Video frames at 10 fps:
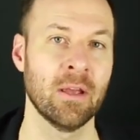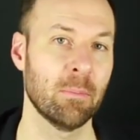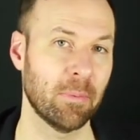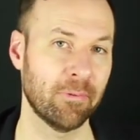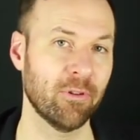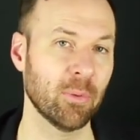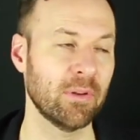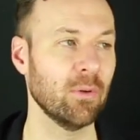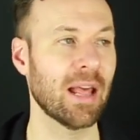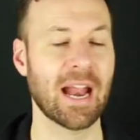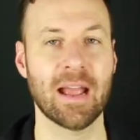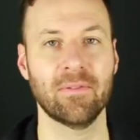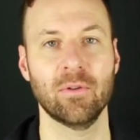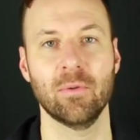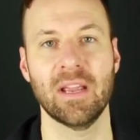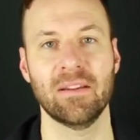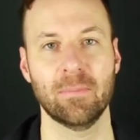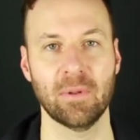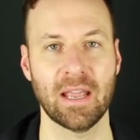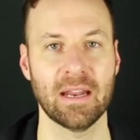But before we do that, I have to
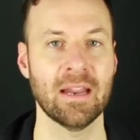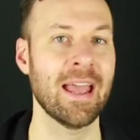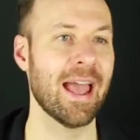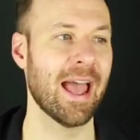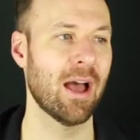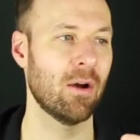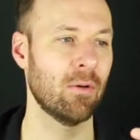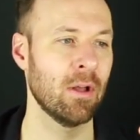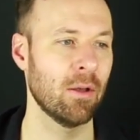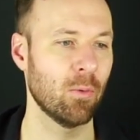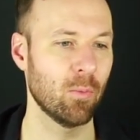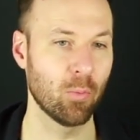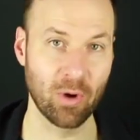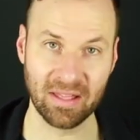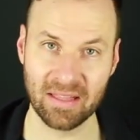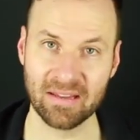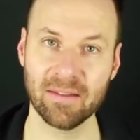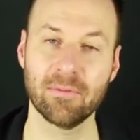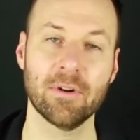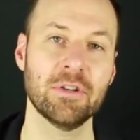explain how with these
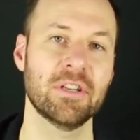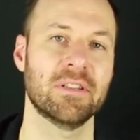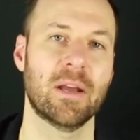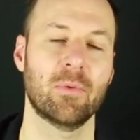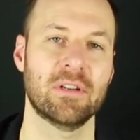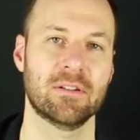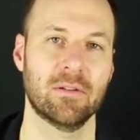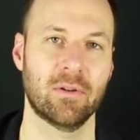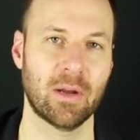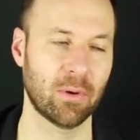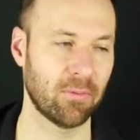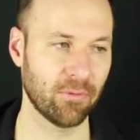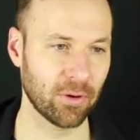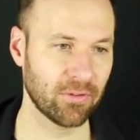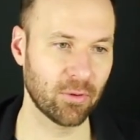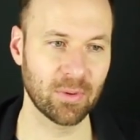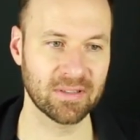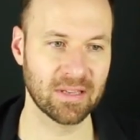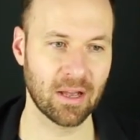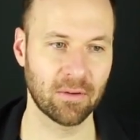inversions that we just learned, how it inverts to
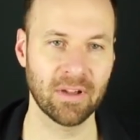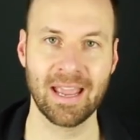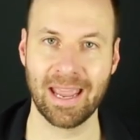itself,